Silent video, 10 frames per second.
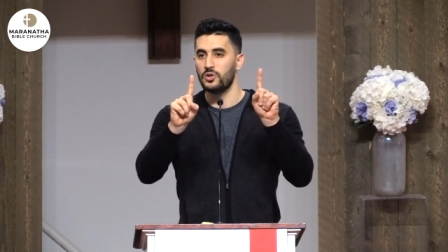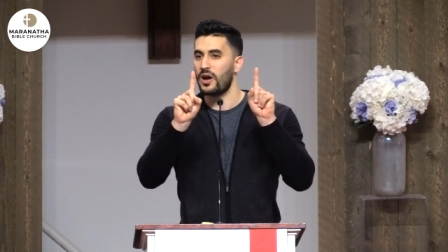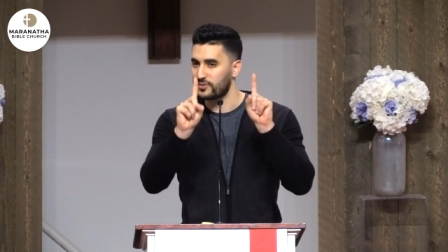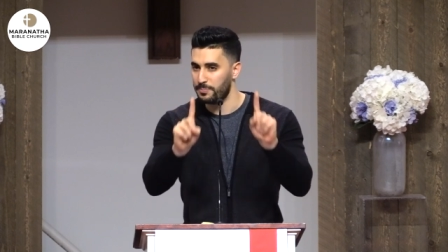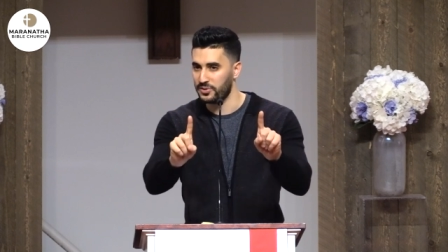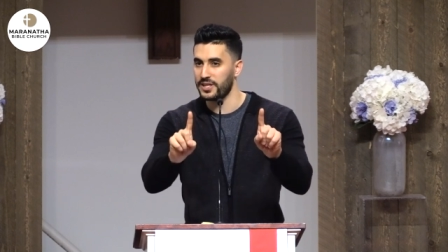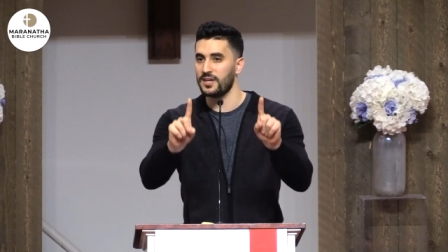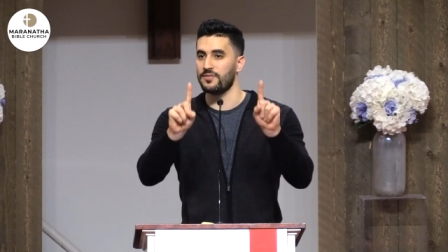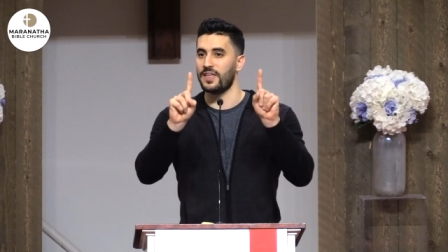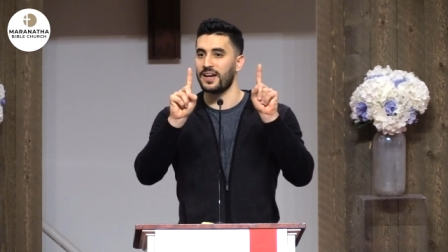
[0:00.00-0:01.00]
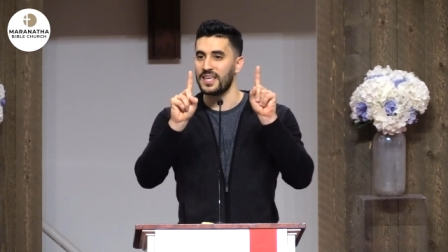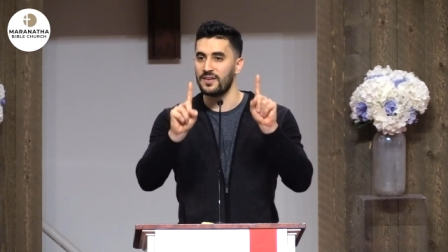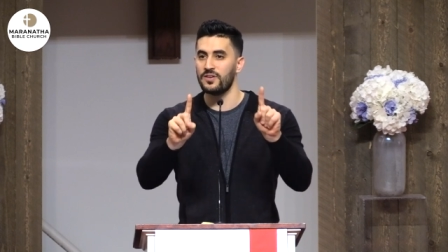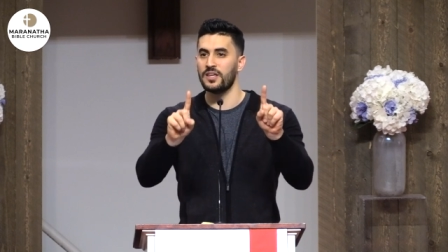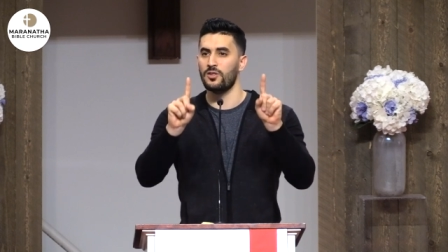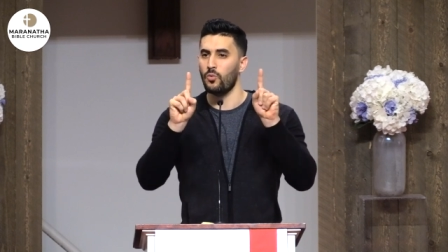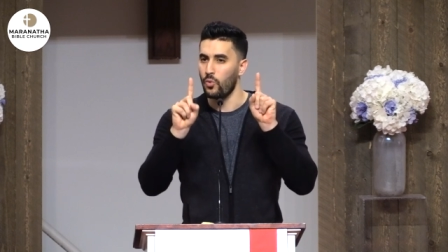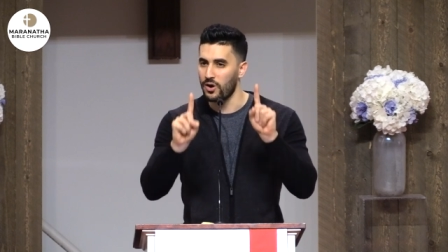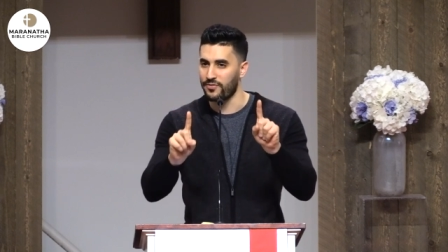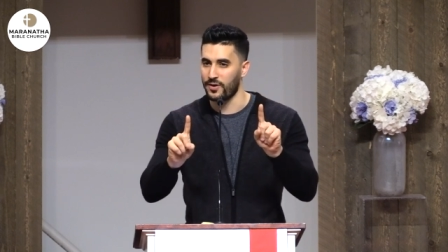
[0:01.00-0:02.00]
You have to believe that even in the
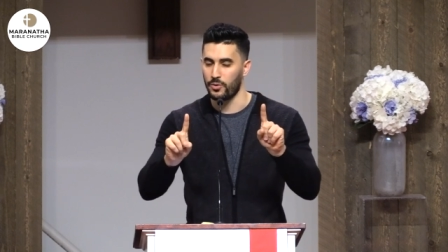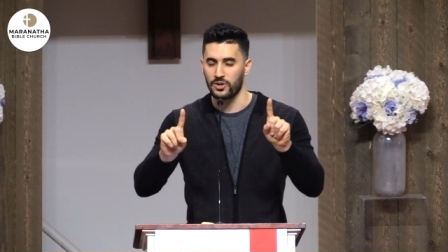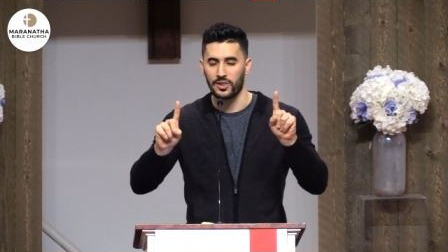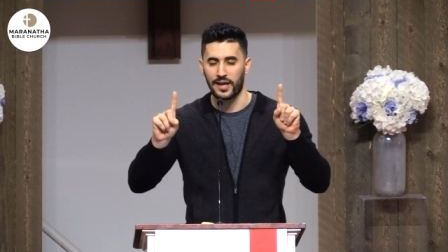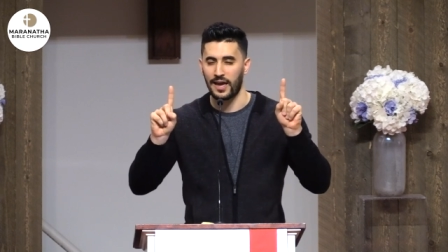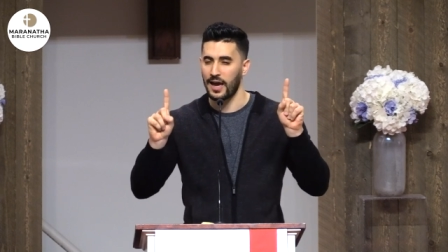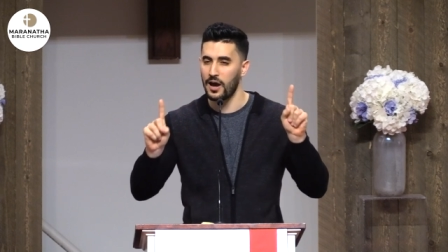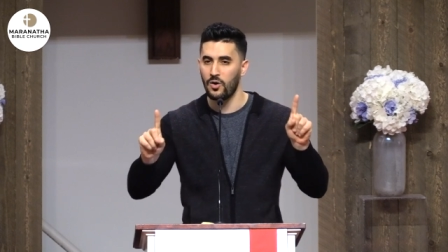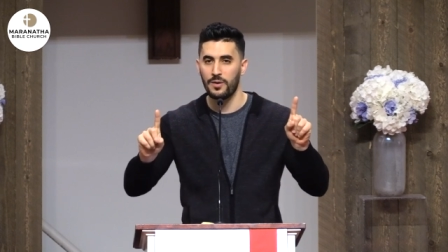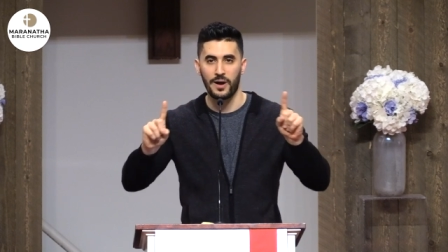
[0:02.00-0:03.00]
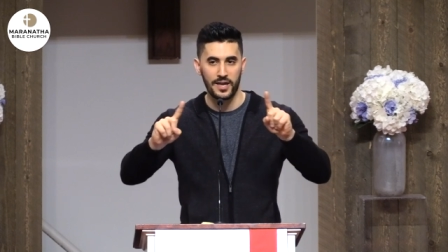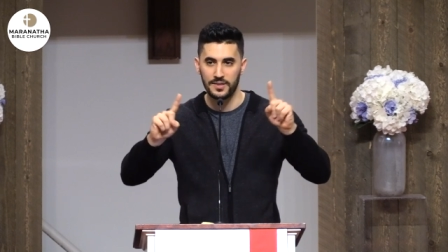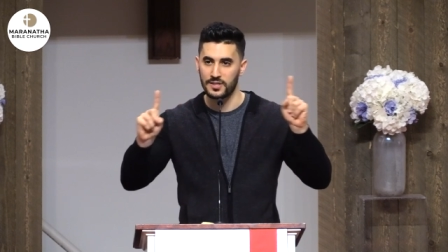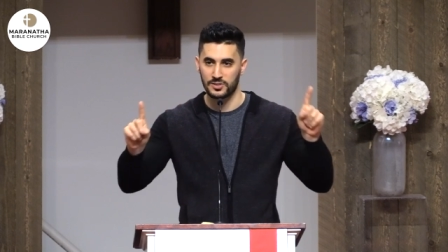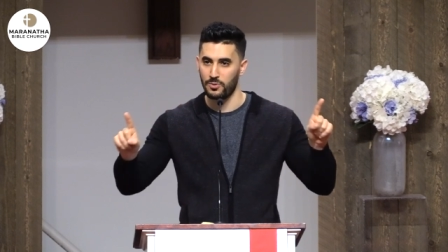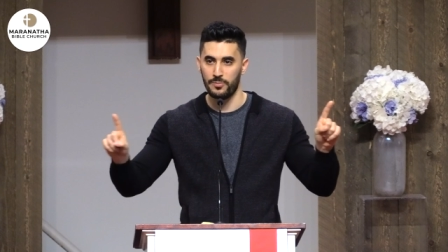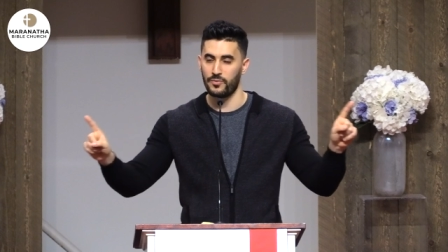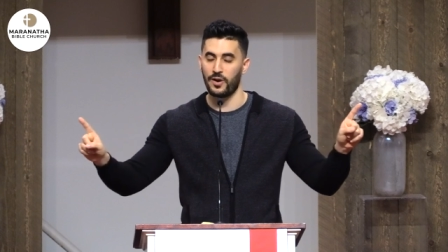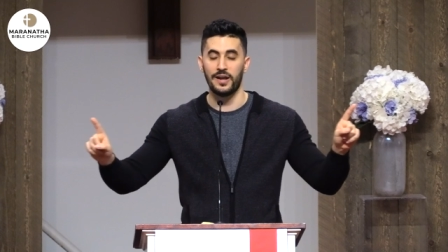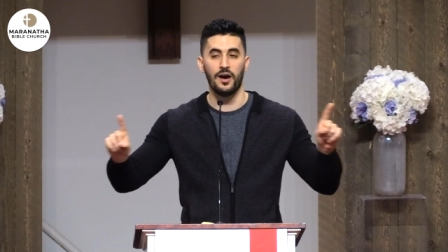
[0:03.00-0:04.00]
warfare where you're like, how am I in this
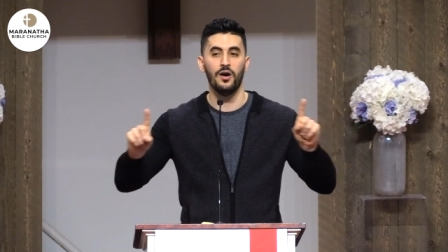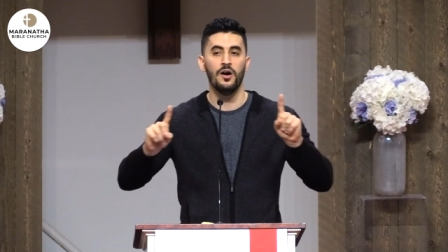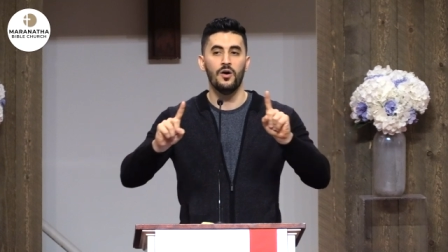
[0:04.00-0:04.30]
moment right now?